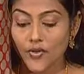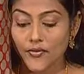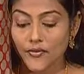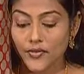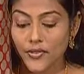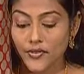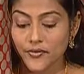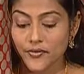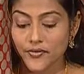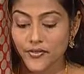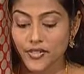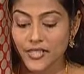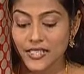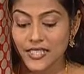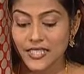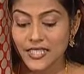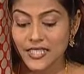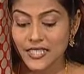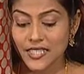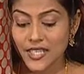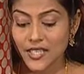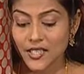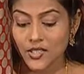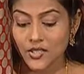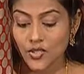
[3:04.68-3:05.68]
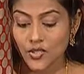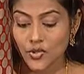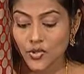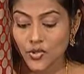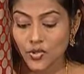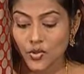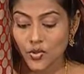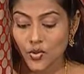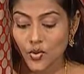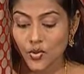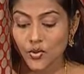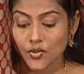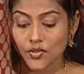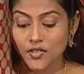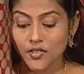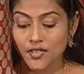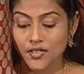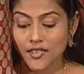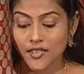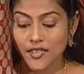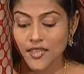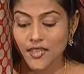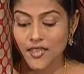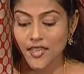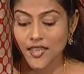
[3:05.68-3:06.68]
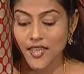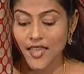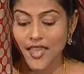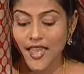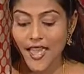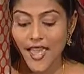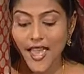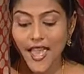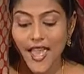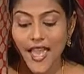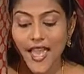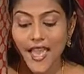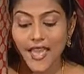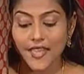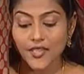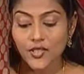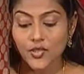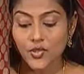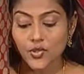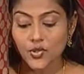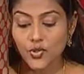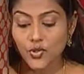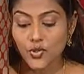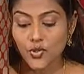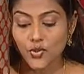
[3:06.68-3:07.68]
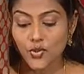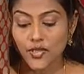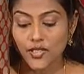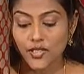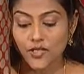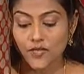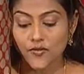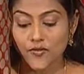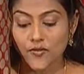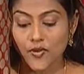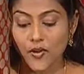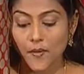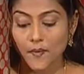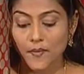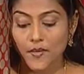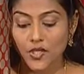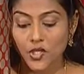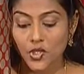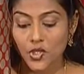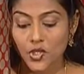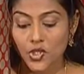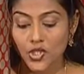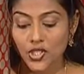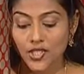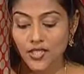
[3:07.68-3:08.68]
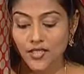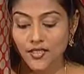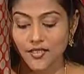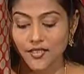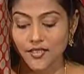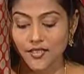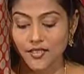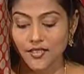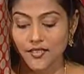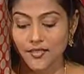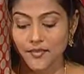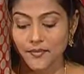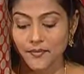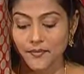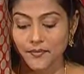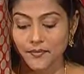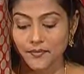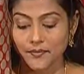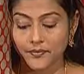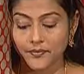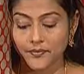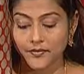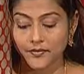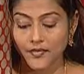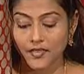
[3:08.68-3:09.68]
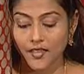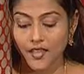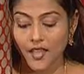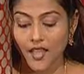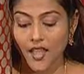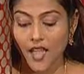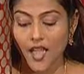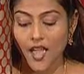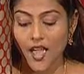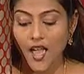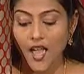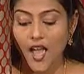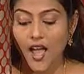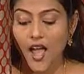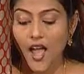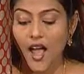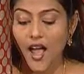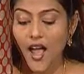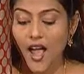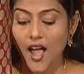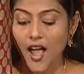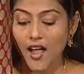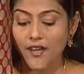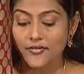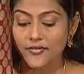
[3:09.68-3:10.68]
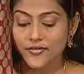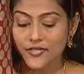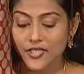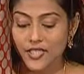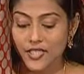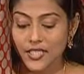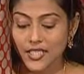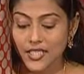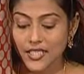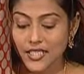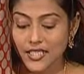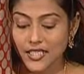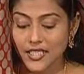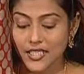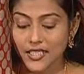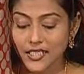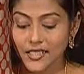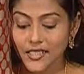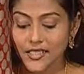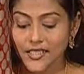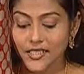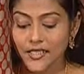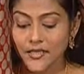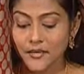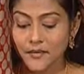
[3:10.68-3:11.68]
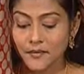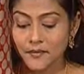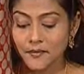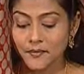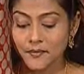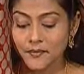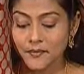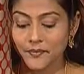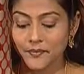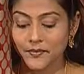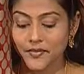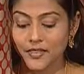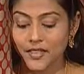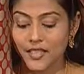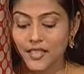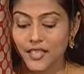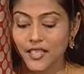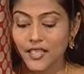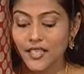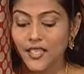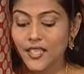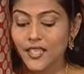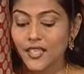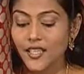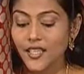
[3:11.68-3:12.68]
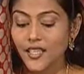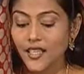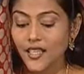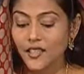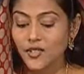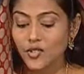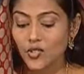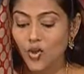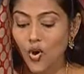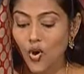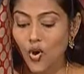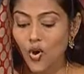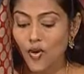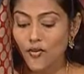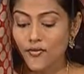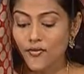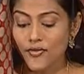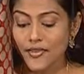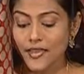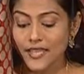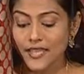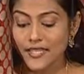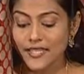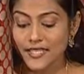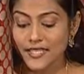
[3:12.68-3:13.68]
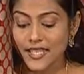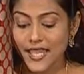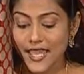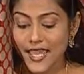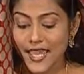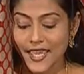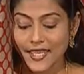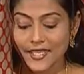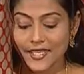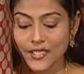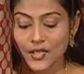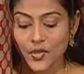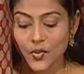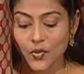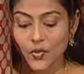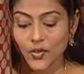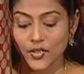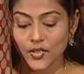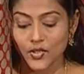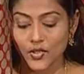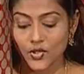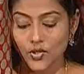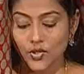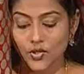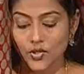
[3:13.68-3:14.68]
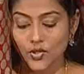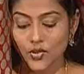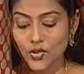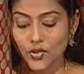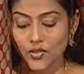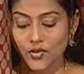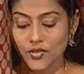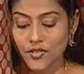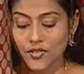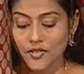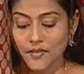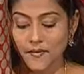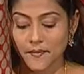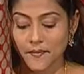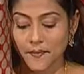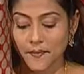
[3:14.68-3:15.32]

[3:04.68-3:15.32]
of the Philistine's sword and drew it from the sheath. After he killed him, he cut off his head with the sword.